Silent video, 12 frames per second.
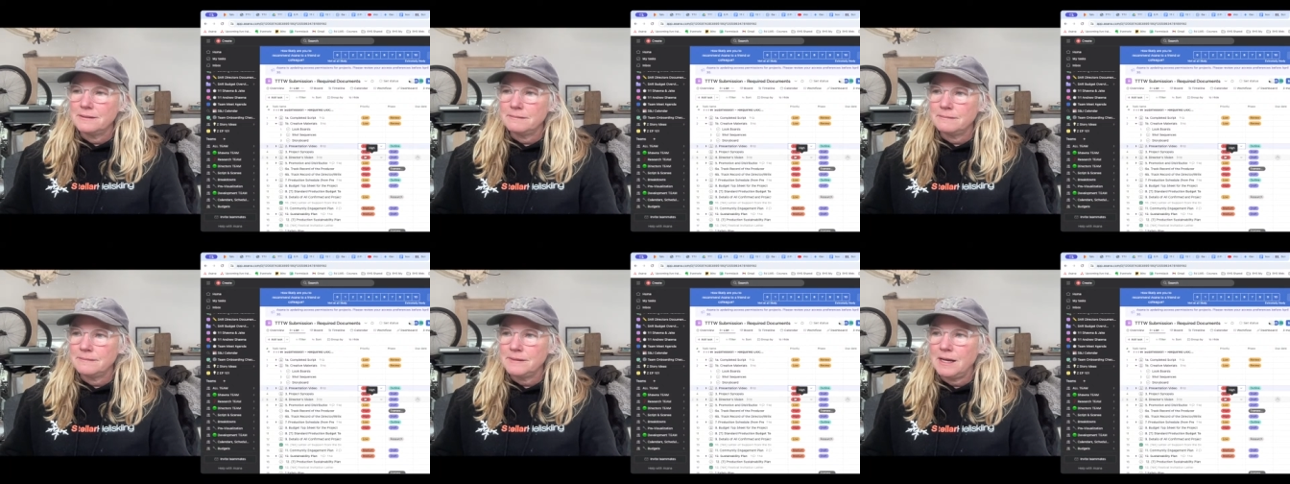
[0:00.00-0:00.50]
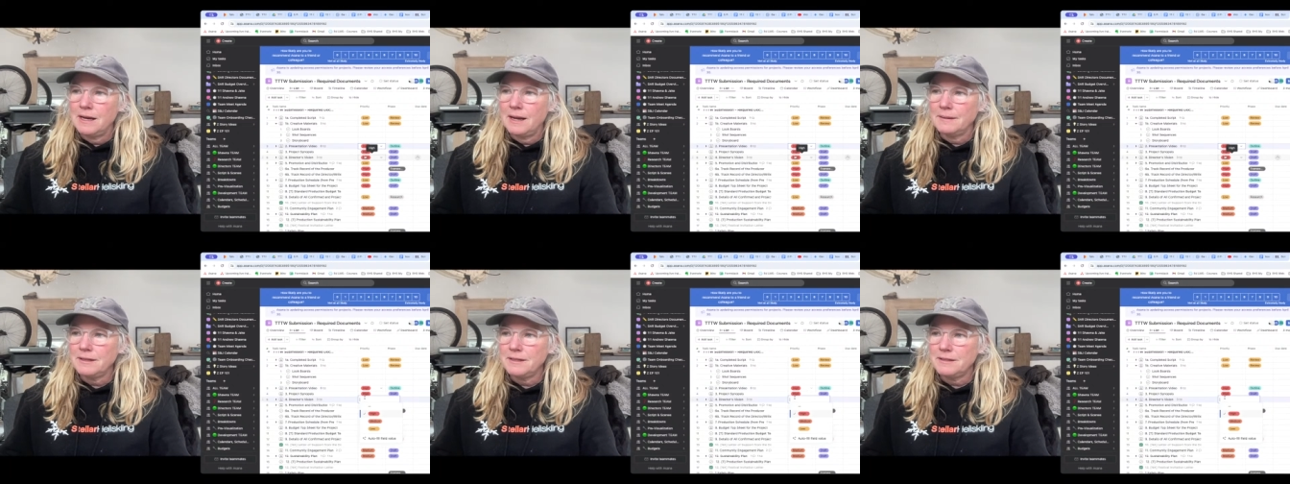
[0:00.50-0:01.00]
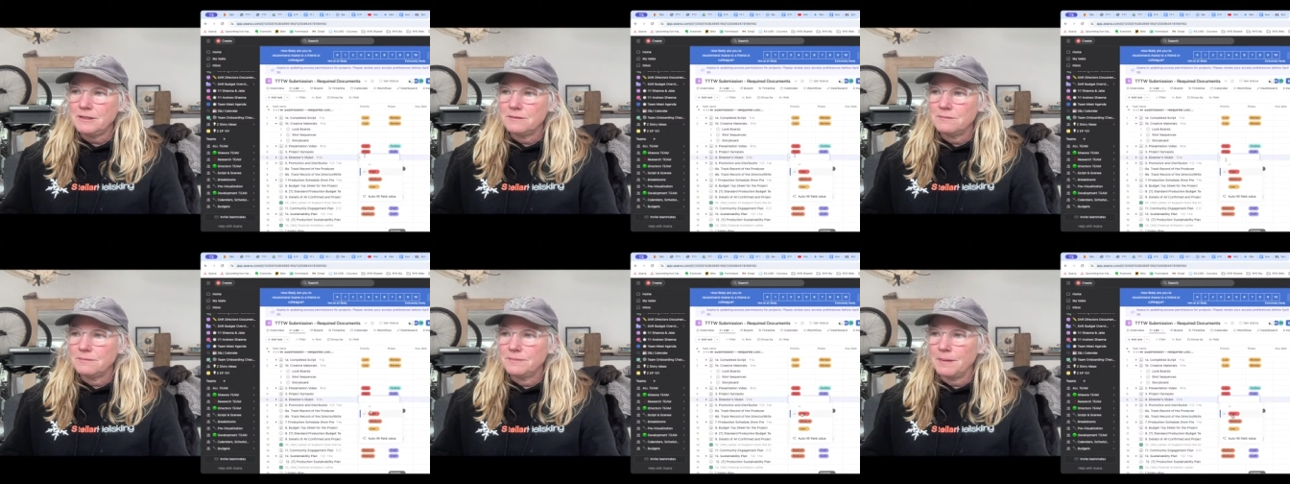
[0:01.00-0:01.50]
I'm going to
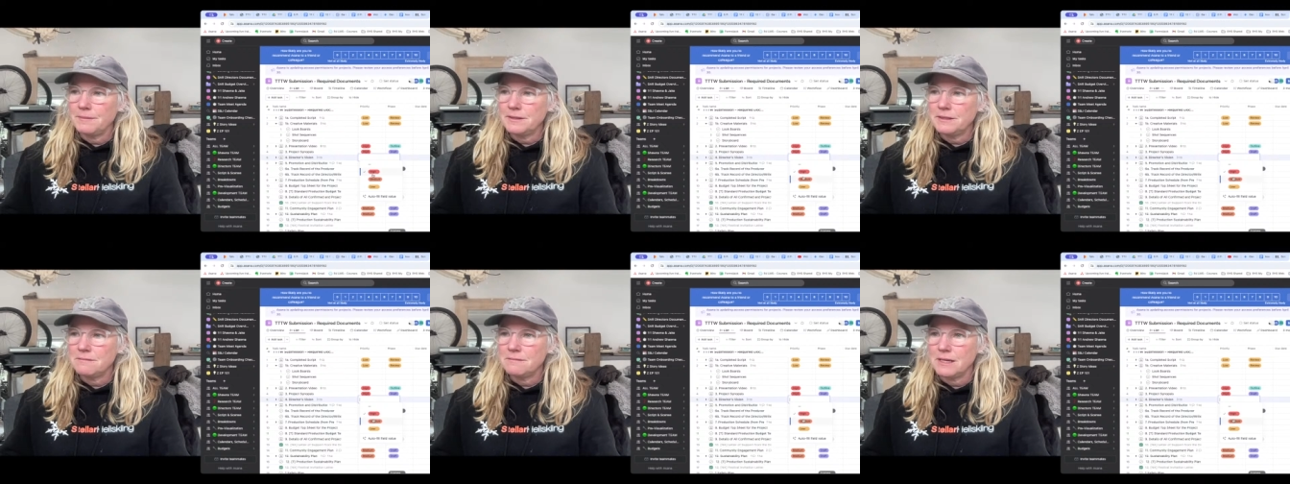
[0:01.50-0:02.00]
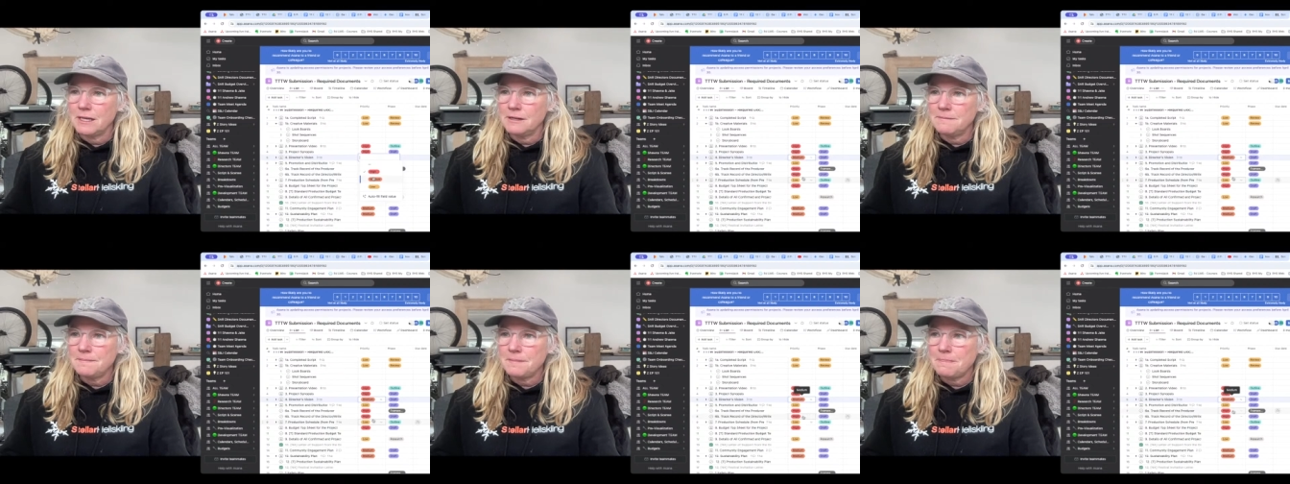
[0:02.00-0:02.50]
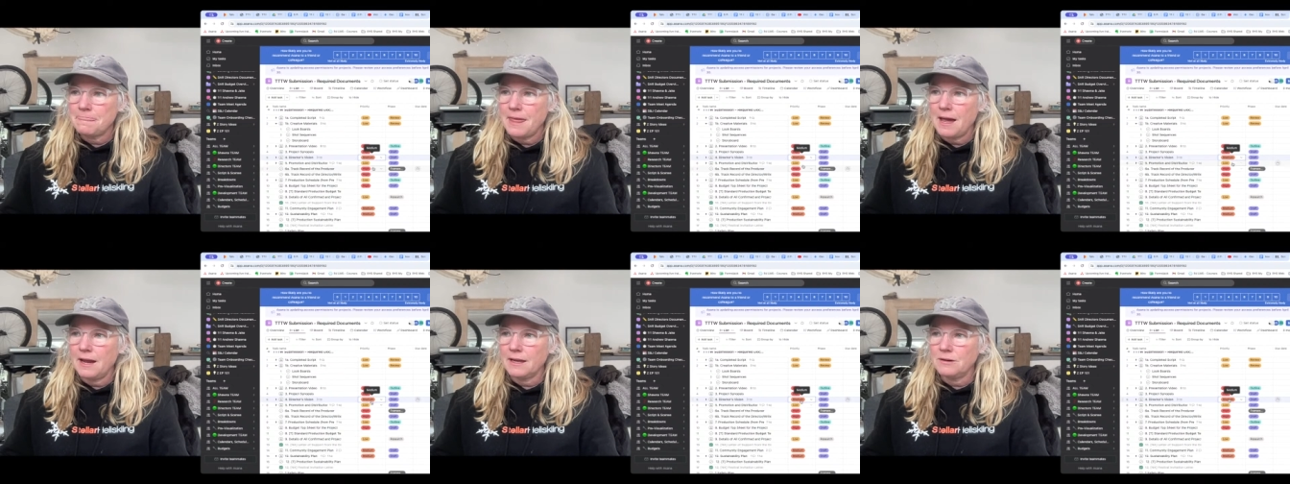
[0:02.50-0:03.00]
bump this to medium.
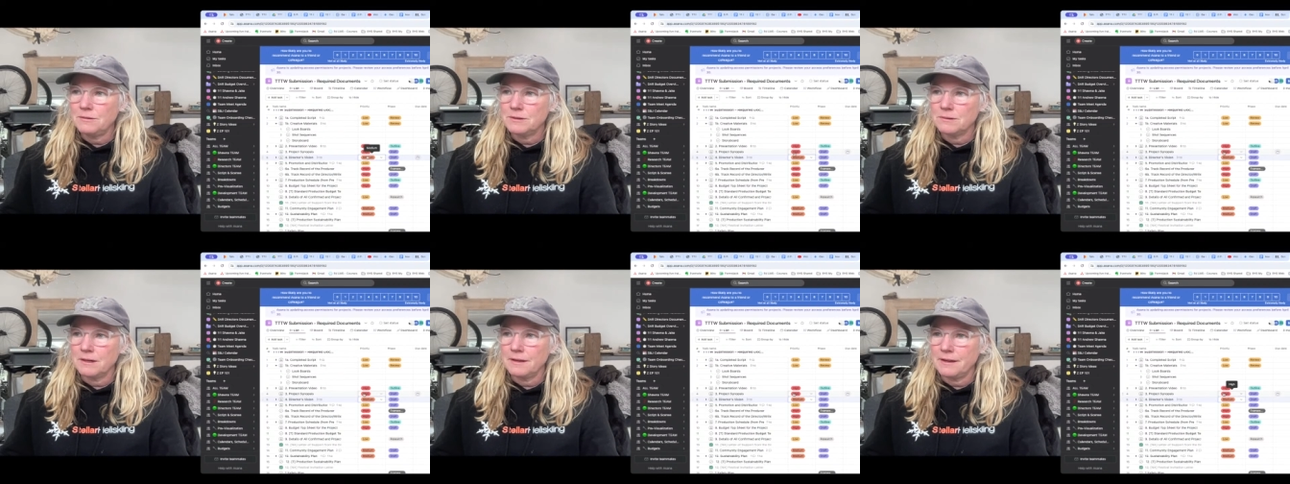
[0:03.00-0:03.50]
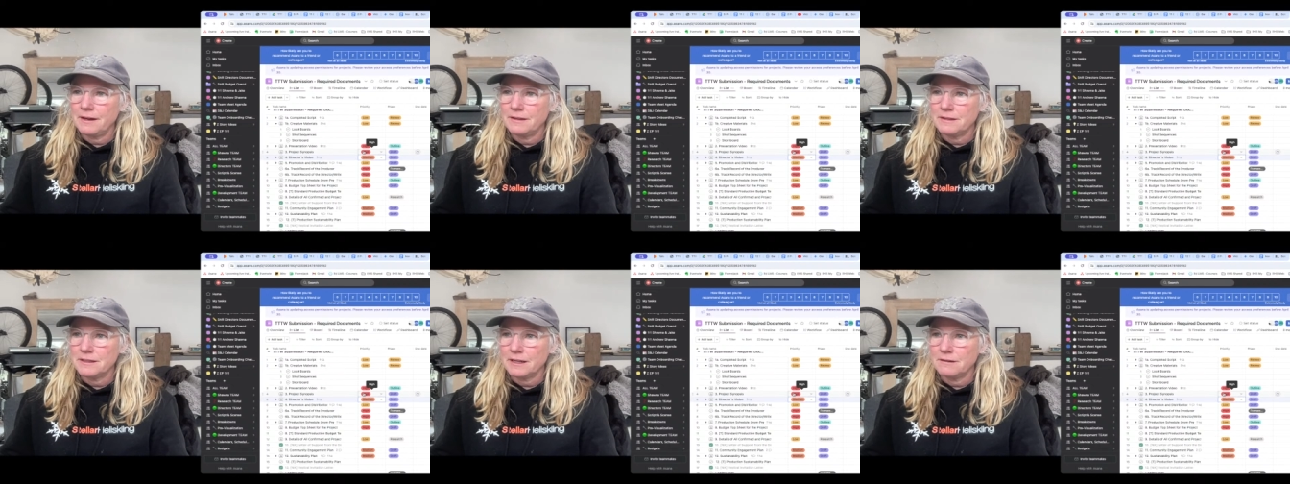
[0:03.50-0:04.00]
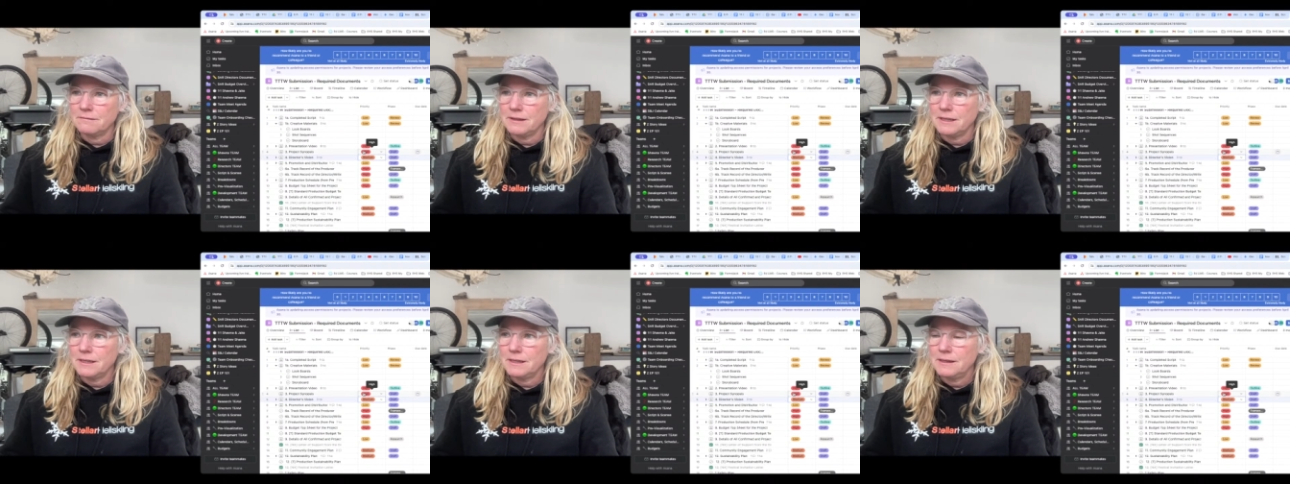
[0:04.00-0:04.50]
I can always work on that on the second
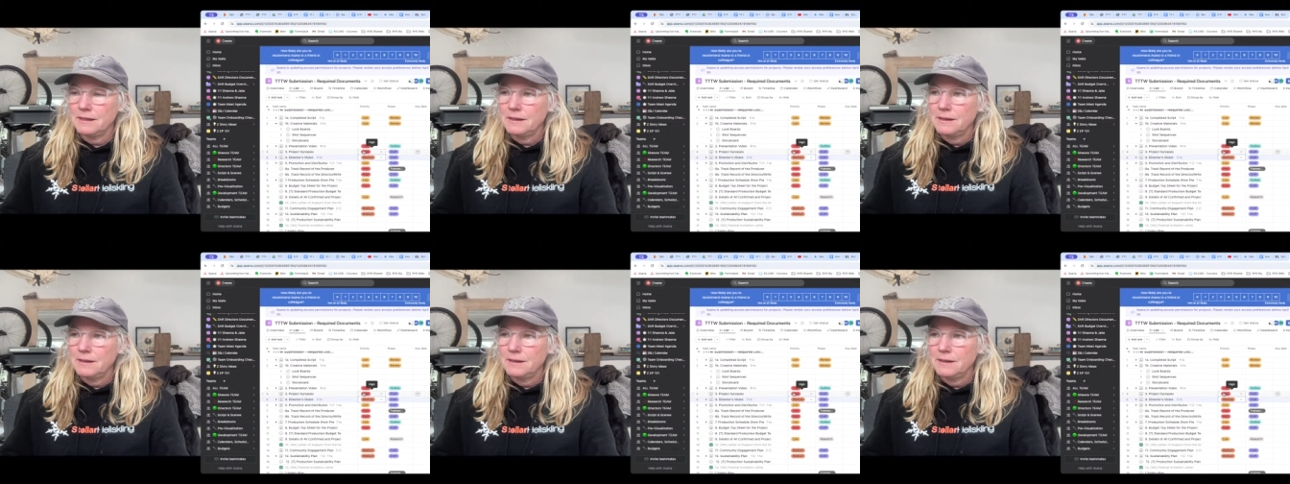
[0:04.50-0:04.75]
week.